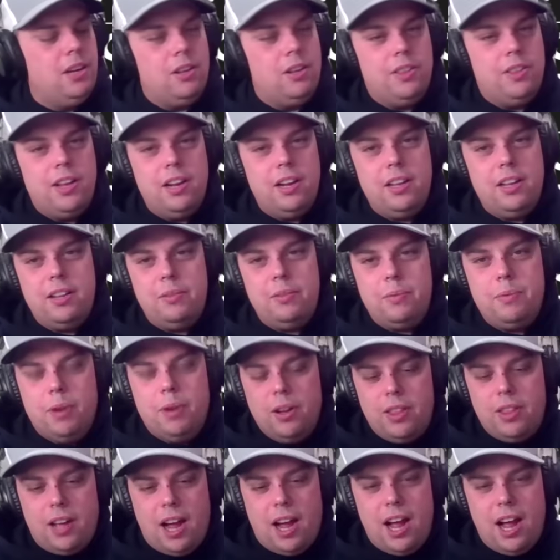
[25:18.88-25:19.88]
They were
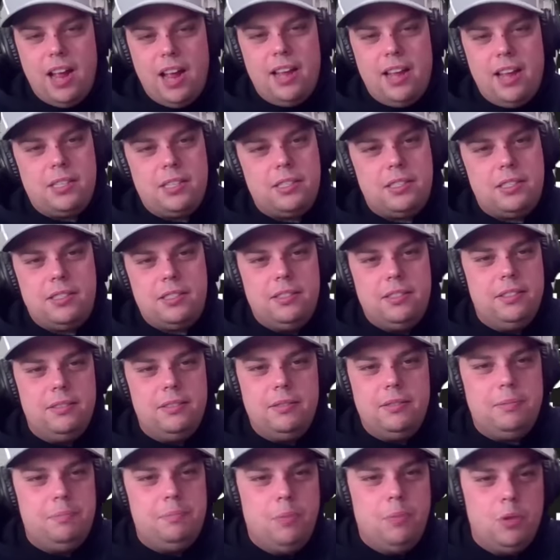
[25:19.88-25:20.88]
the highest,
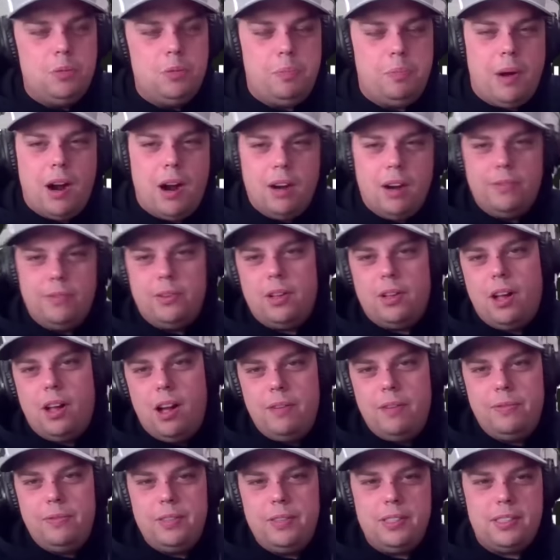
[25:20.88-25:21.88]
most powerful
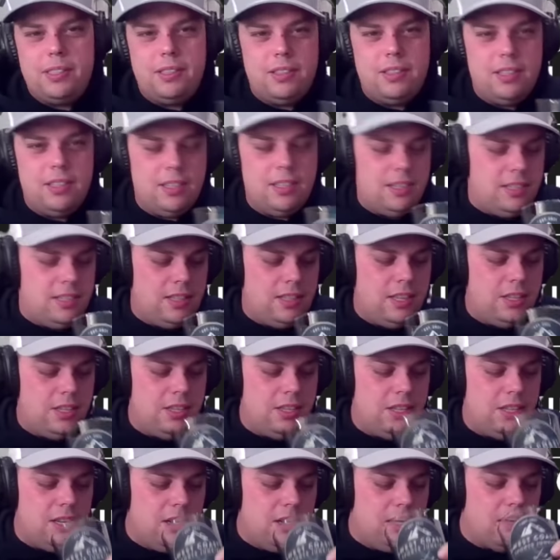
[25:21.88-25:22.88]
offense of this
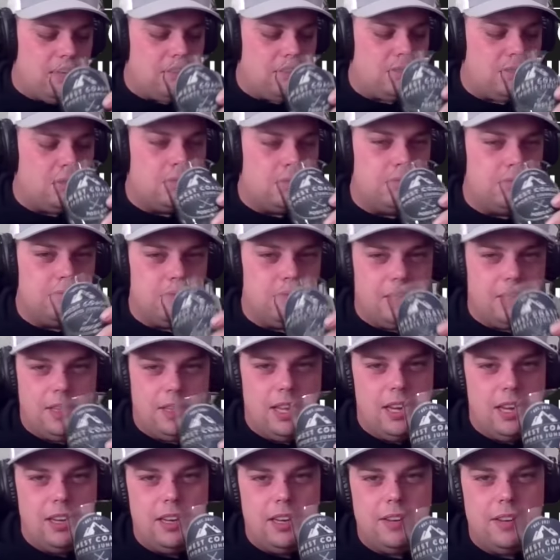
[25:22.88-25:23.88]
year. So, and
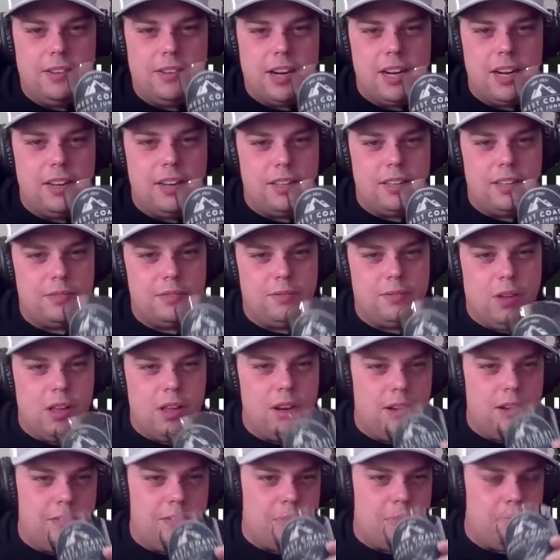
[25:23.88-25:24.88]
then they've kind of just fallen
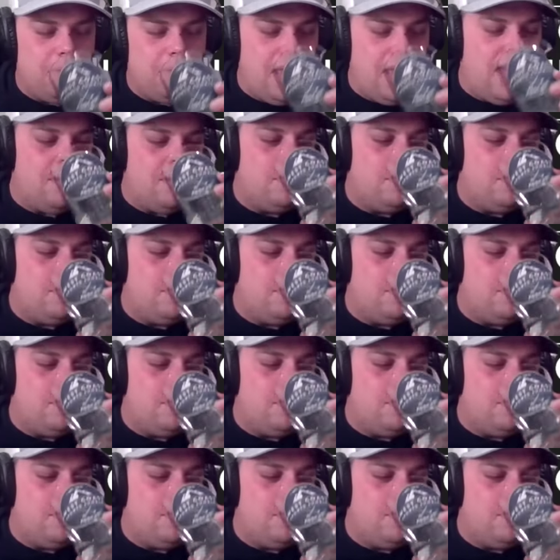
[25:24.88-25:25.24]
off the map.